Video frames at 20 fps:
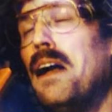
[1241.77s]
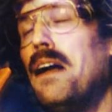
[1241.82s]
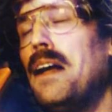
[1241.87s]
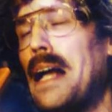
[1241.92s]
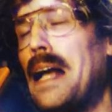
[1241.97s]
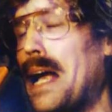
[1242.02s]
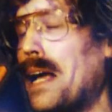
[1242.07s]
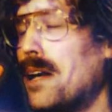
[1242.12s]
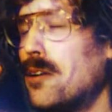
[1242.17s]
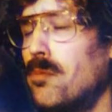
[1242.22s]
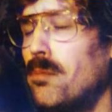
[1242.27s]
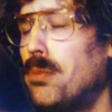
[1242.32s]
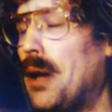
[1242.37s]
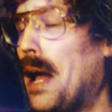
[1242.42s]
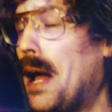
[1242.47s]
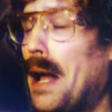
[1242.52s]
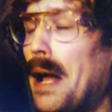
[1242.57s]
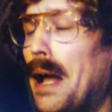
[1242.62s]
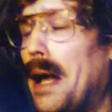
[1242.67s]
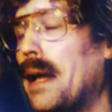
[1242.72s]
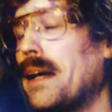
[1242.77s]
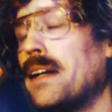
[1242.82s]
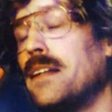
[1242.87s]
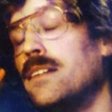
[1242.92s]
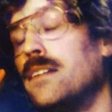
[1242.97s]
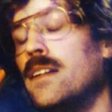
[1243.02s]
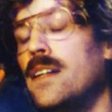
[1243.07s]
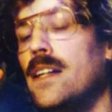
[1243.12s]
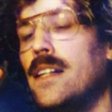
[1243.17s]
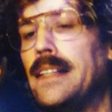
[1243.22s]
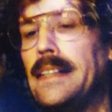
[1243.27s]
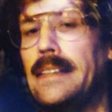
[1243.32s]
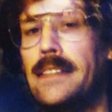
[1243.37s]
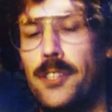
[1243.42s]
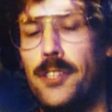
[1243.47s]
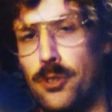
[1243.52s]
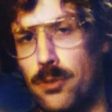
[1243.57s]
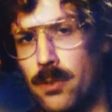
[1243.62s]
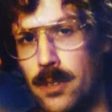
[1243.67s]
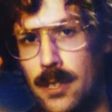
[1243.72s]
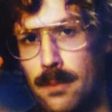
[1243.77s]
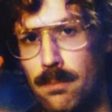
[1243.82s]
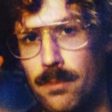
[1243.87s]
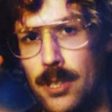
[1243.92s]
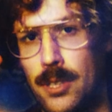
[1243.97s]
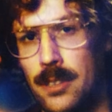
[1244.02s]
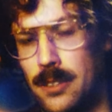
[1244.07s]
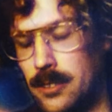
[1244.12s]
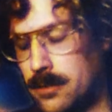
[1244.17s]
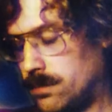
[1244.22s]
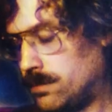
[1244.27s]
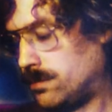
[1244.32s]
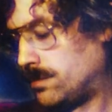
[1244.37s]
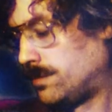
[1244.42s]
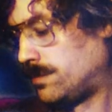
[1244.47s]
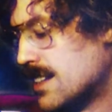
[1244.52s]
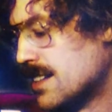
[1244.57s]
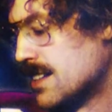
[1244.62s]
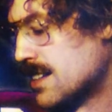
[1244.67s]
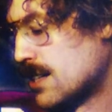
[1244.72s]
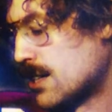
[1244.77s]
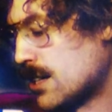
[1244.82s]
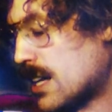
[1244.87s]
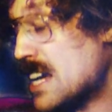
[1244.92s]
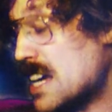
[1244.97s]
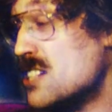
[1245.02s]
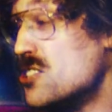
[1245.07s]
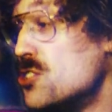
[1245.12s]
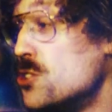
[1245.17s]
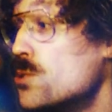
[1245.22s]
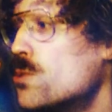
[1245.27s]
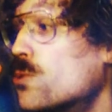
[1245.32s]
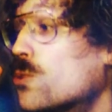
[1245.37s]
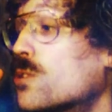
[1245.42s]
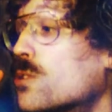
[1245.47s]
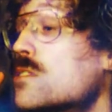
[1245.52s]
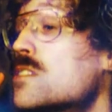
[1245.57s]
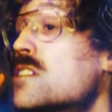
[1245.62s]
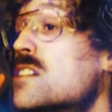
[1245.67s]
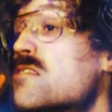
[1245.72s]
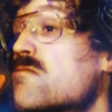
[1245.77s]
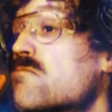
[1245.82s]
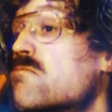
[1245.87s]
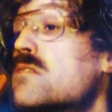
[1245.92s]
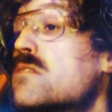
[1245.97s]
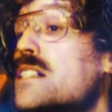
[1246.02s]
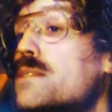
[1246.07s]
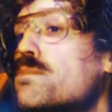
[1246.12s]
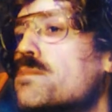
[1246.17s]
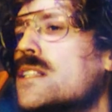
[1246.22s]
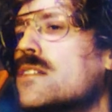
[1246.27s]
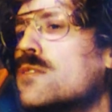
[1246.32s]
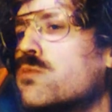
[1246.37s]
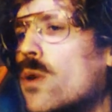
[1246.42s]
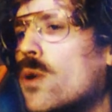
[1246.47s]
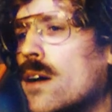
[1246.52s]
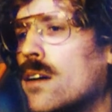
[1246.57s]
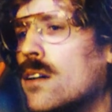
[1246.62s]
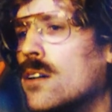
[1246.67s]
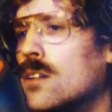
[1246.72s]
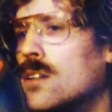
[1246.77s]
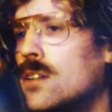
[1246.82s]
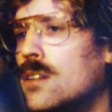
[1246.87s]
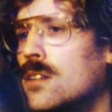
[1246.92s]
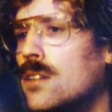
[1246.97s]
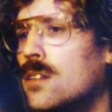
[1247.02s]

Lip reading: I'm blind, he screamed. And you're raped as well,